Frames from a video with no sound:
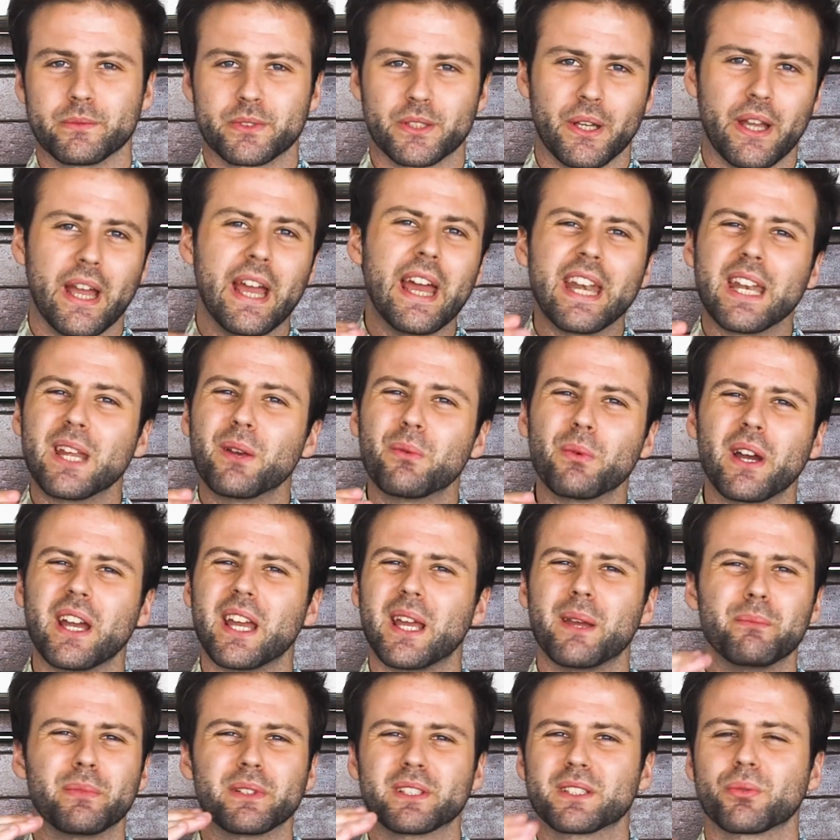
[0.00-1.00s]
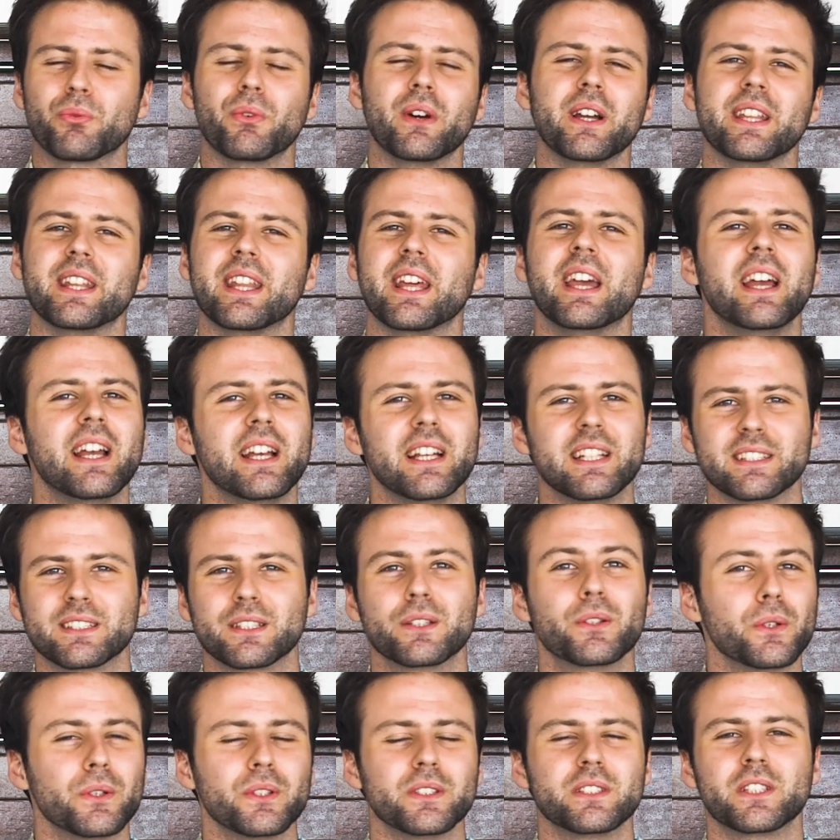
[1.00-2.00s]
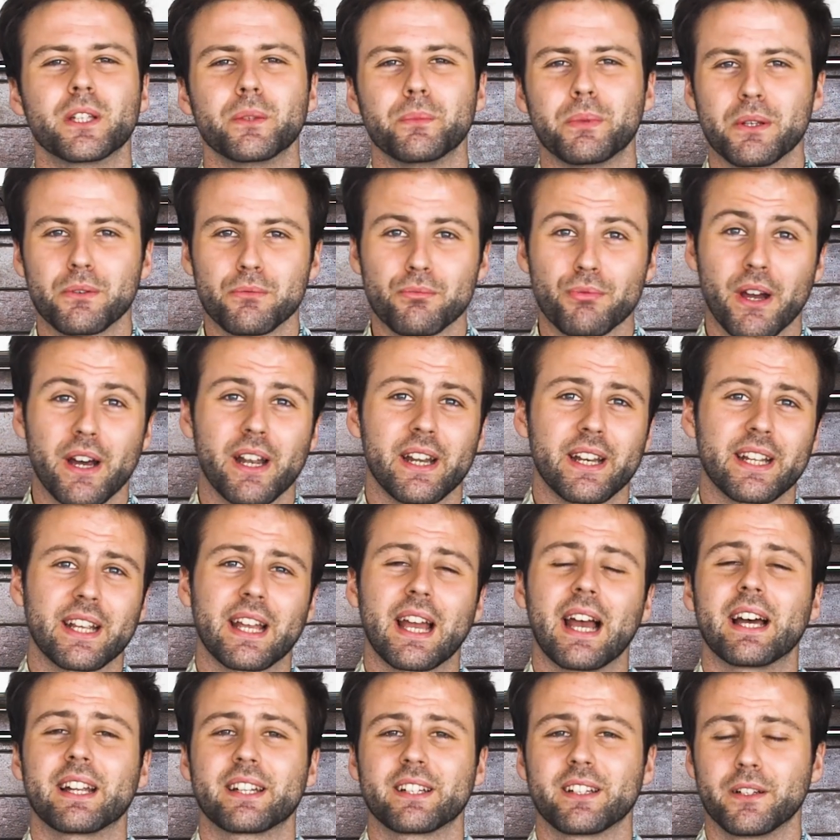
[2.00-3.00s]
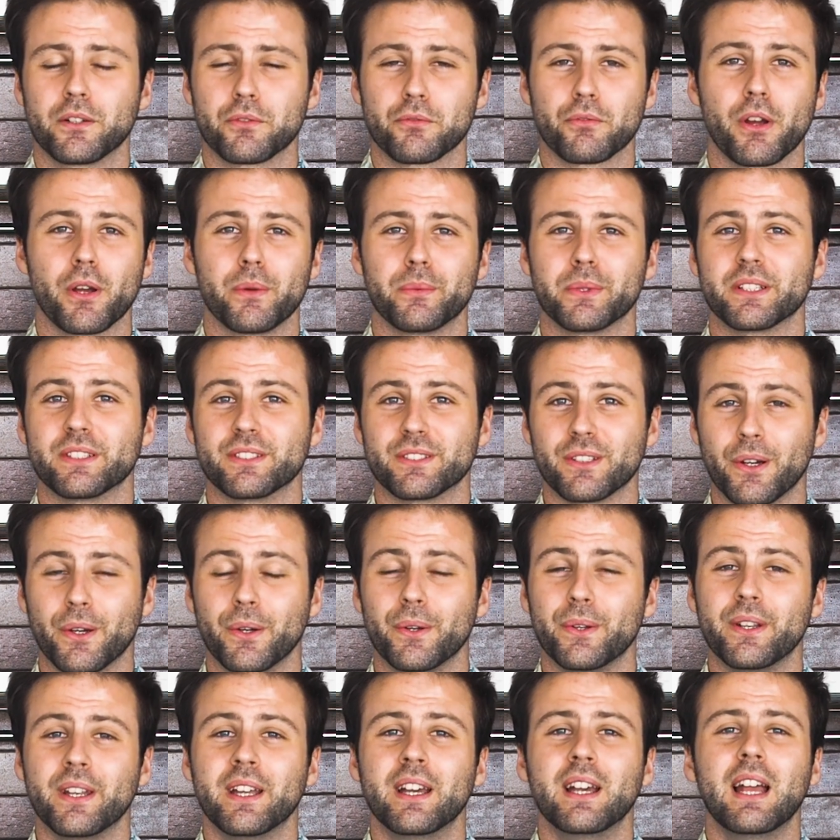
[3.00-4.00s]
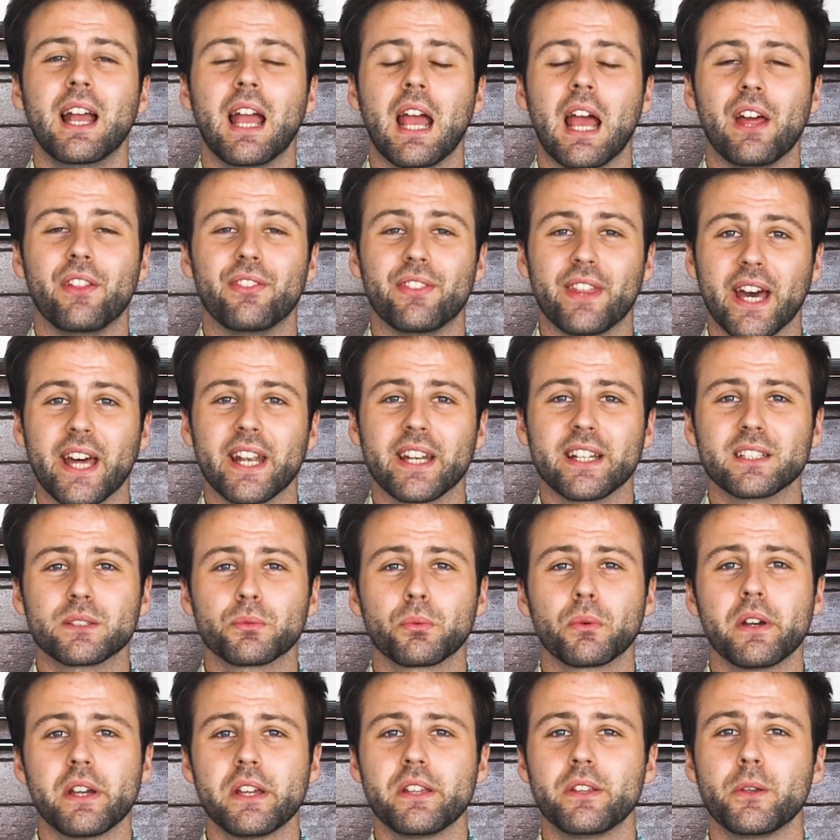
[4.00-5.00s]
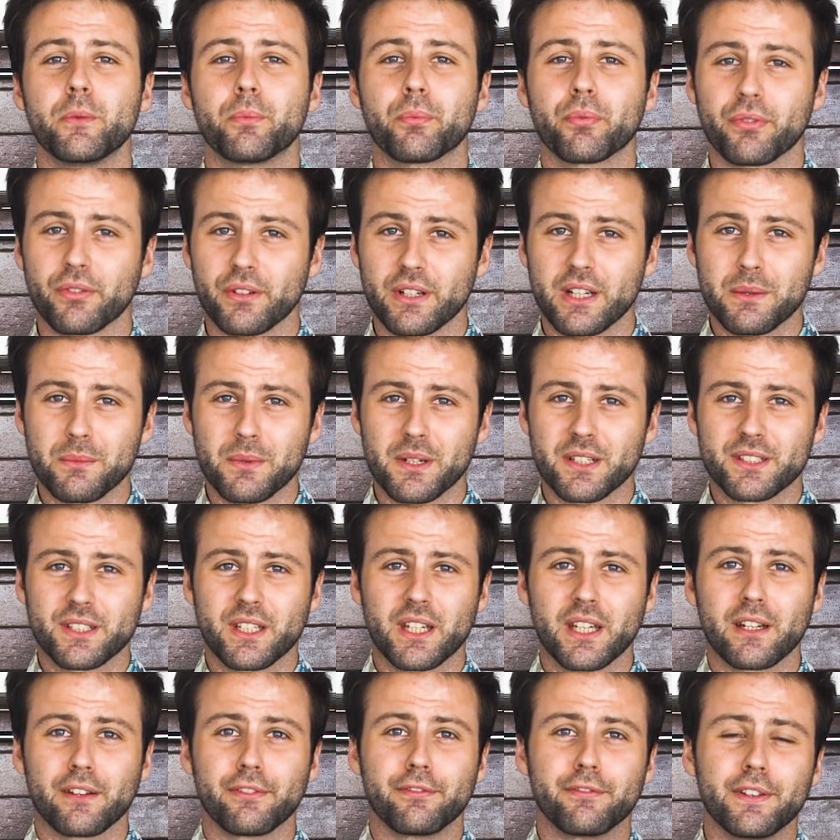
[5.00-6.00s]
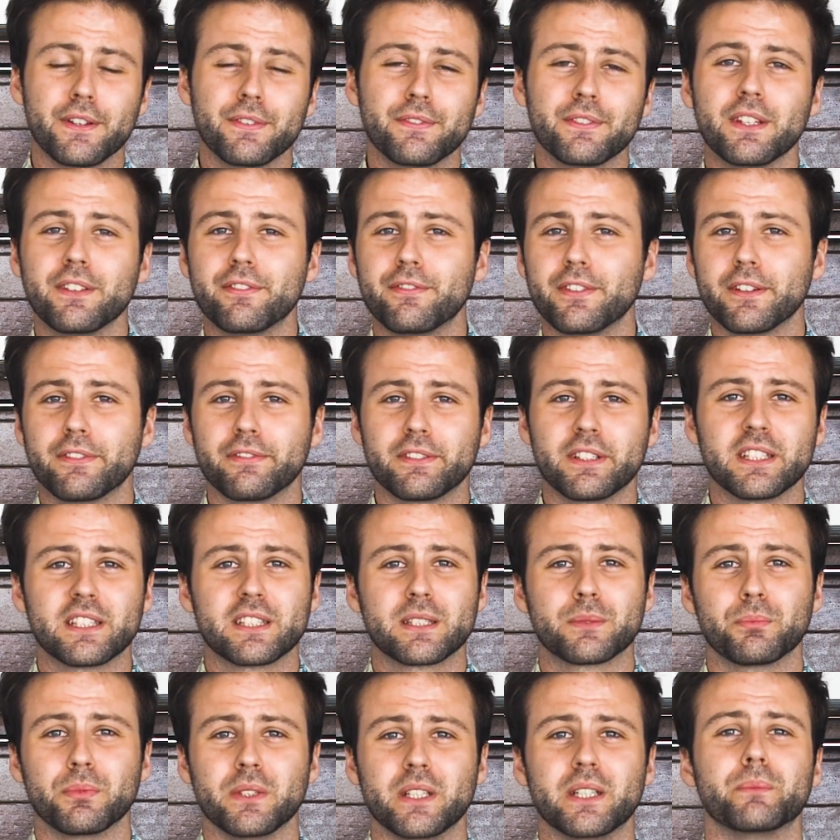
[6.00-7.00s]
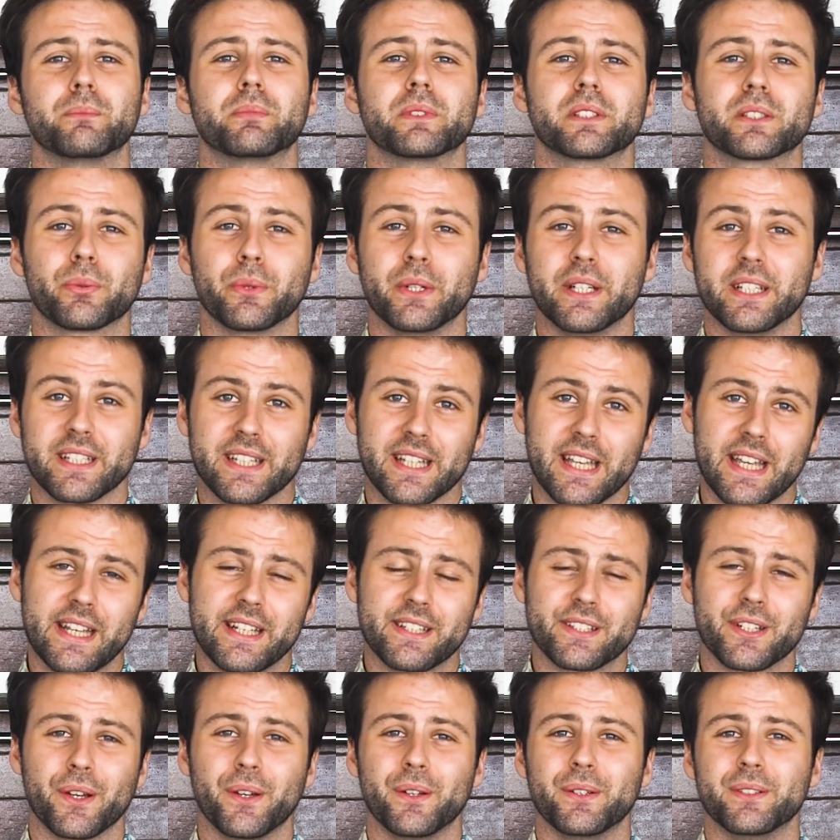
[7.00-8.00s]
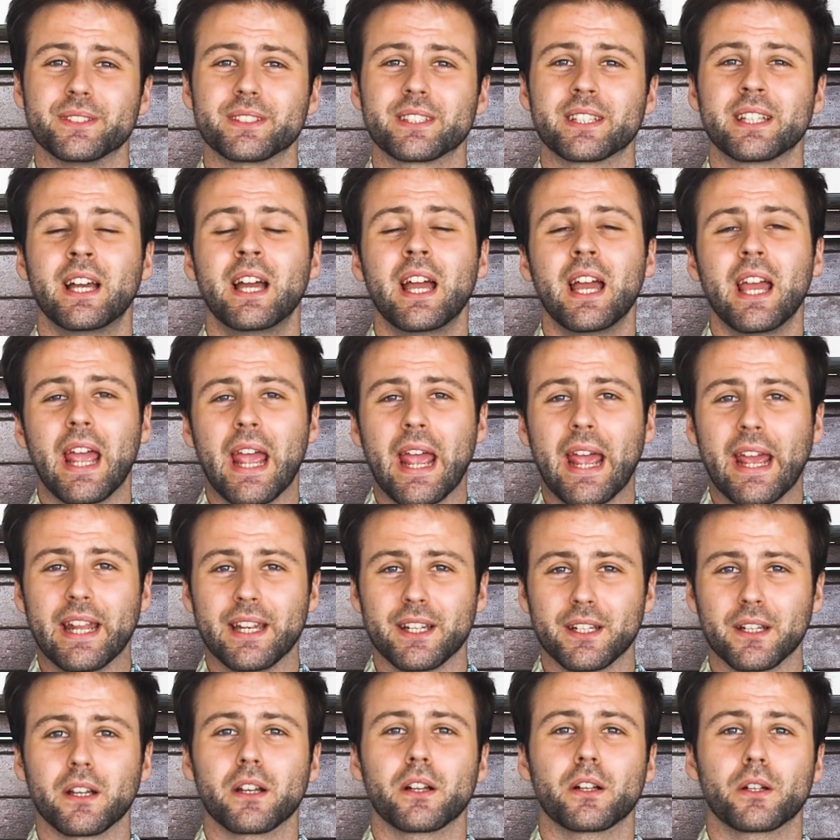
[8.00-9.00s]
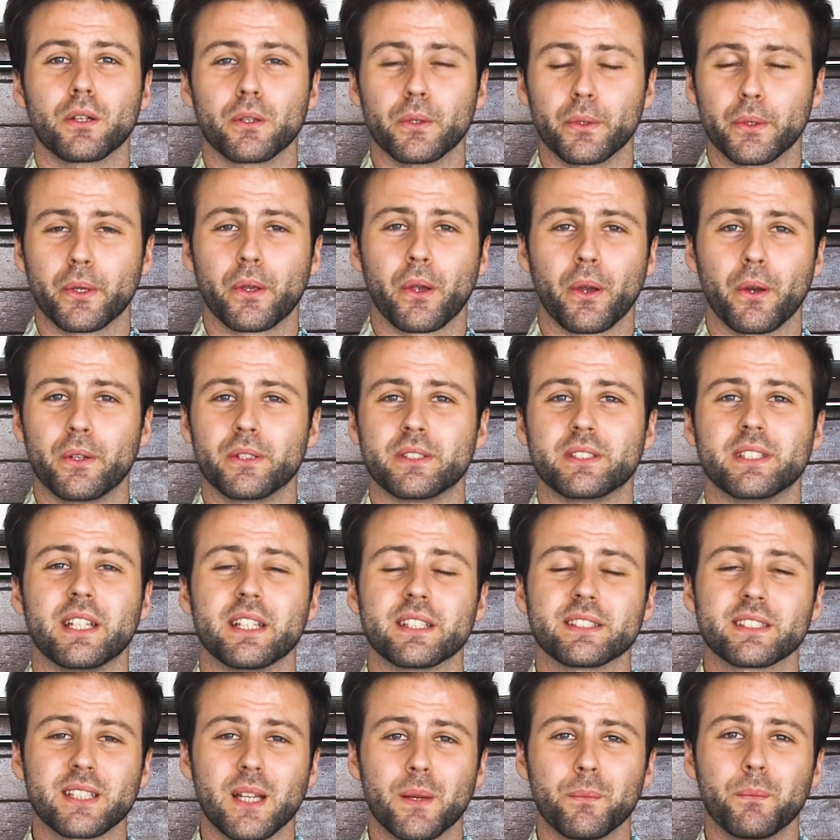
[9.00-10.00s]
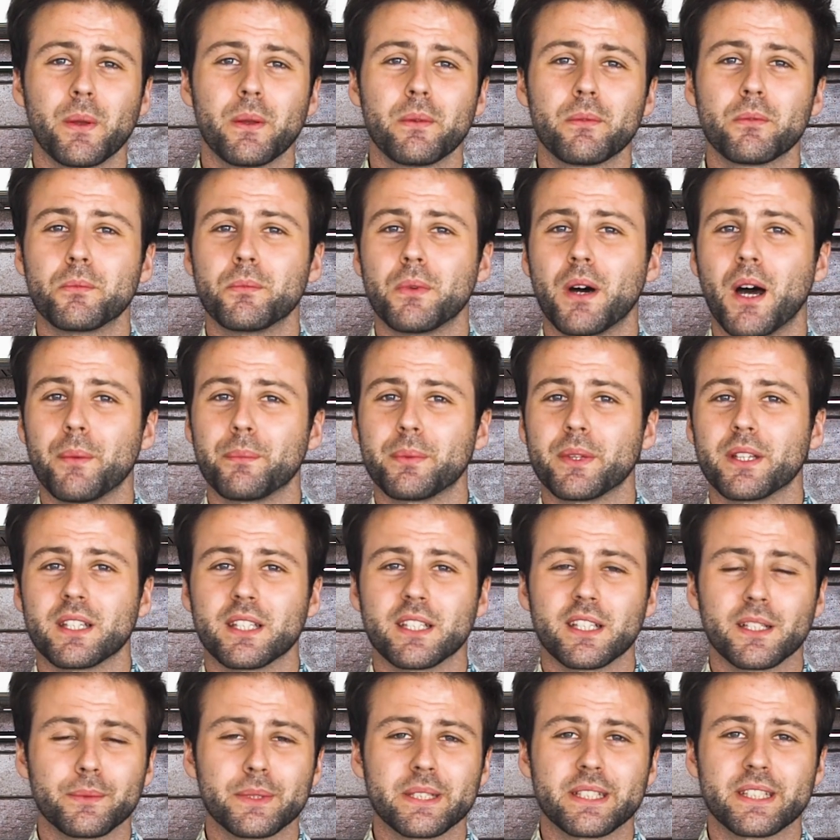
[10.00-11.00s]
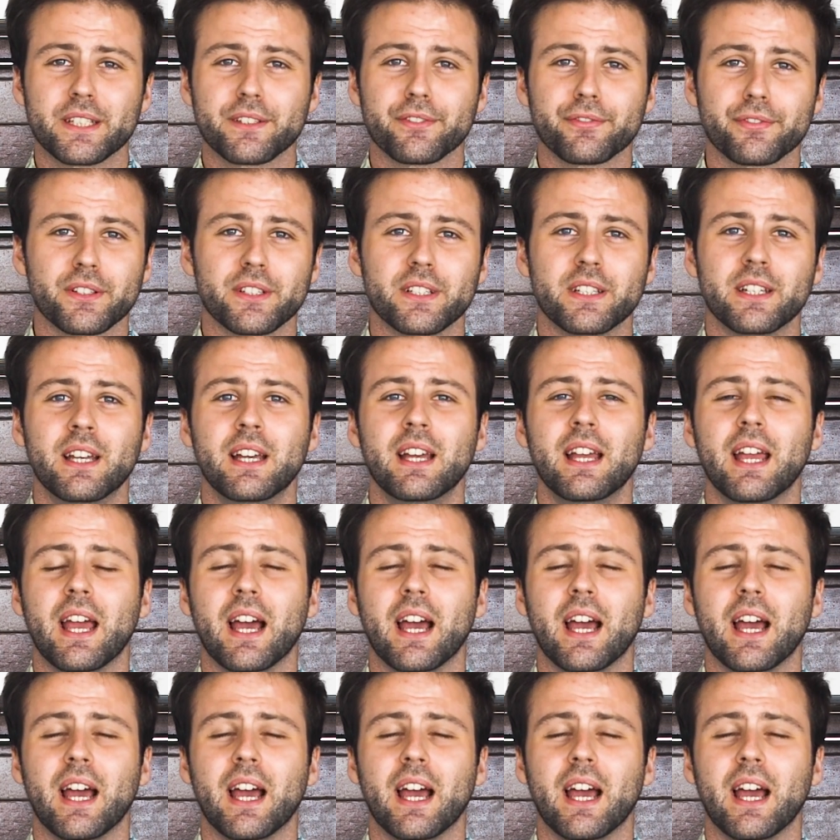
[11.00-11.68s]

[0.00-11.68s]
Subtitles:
So anywhere in between there is good to be running at an aerobic zone, and that is where you pretty much get a 50-50 split between ketones and glucose. Now, some people might be a little bit different.